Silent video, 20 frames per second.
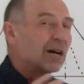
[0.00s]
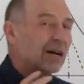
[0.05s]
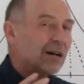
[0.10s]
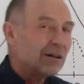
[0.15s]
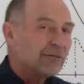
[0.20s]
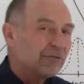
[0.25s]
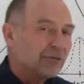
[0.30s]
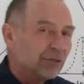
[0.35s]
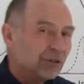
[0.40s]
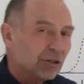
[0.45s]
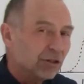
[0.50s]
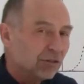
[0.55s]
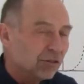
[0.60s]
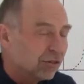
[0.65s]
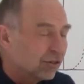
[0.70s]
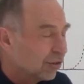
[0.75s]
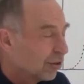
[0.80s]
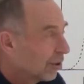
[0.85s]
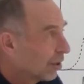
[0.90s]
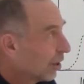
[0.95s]

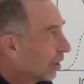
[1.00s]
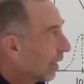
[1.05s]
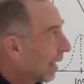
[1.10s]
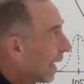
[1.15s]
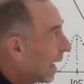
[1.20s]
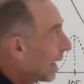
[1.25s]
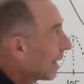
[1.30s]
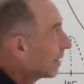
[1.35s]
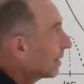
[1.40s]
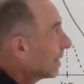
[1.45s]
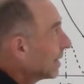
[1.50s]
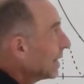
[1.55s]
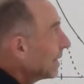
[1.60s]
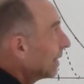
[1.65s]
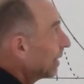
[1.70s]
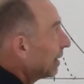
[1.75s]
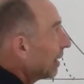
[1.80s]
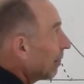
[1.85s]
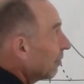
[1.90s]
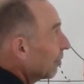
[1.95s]
confidence at
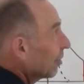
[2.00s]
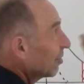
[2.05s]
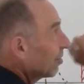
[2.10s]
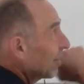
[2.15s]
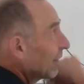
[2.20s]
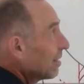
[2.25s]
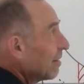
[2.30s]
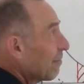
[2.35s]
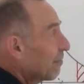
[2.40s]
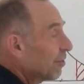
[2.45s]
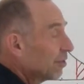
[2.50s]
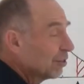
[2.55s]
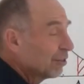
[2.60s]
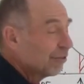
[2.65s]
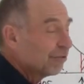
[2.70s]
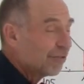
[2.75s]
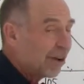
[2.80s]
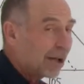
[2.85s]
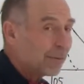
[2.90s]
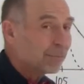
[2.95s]
the level of significance
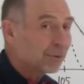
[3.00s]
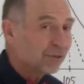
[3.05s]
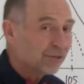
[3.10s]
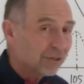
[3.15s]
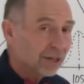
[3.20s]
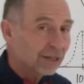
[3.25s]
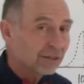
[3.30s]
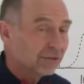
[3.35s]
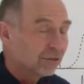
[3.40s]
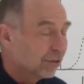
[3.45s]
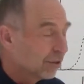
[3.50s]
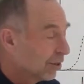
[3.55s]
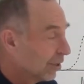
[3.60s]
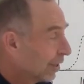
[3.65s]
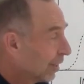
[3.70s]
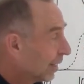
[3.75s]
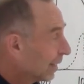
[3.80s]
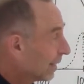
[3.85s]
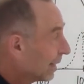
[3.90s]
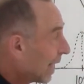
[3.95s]
of 5%,
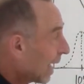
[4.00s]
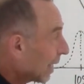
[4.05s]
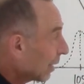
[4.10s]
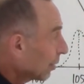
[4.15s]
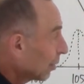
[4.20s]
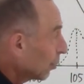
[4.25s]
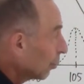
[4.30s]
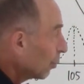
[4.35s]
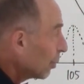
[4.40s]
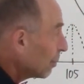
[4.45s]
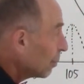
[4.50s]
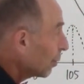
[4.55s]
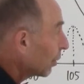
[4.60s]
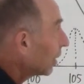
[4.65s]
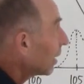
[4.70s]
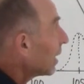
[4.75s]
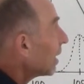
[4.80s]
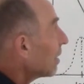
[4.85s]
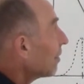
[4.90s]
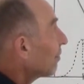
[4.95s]
that we
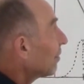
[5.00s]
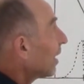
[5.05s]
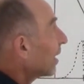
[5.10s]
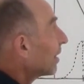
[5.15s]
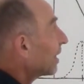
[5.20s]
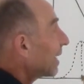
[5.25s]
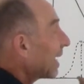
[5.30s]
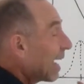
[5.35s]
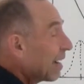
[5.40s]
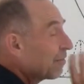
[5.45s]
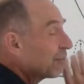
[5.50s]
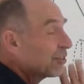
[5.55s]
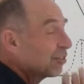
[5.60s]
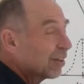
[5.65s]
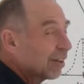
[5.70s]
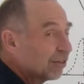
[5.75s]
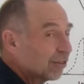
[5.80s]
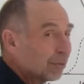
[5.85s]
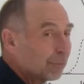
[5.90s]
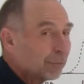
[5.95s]
believe that the average
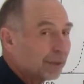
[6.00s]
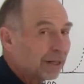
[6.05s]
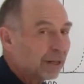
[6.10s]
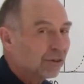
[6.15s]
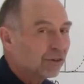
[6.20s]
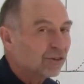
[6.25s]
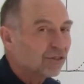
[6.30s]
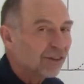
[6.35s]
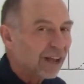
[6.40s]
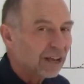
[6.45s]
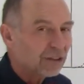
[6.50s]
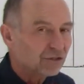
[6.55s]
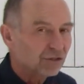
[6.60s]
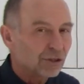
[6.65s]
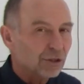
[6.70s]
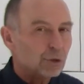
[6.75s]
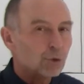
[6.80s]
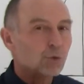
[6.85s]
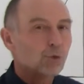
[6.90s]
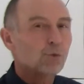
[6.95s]
size of players is
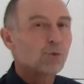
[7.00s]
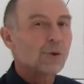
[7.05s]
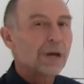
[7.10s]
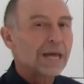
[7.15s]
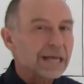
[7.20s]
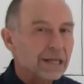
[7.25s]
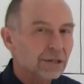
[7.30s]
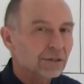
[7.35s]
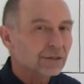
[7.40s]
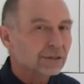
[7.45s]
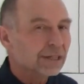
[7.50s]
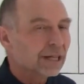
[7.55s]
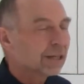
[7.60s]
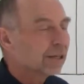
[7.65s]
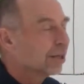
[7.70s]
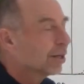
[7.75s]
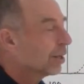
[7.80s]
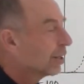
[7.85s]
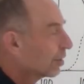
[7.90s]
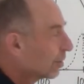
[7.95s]
actually greater
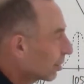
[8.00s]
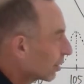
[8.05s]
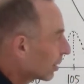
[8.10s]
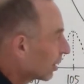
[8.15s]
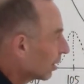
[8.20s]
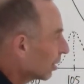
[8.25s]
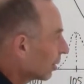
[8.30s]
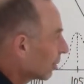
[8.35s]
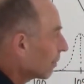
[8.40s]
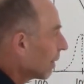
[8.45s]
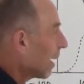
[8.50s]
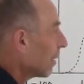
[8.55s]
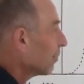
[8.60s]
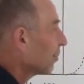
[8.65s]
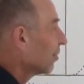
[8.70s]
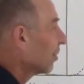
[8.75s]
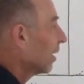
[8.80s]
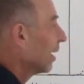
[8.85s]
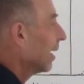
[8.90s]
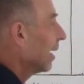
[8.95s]
than 100
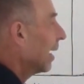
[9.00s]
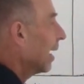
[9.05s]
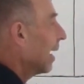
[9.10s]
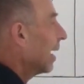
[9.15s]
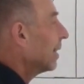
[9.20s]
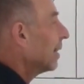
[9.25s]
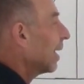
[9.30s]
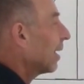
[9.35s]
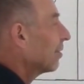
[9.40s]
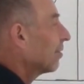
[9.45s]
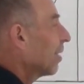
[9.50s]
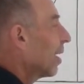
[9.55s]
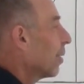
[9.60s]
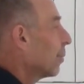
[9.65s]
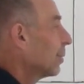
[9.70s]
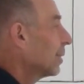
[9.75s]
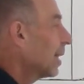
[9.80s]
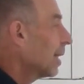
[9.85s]
kilograms. And that's how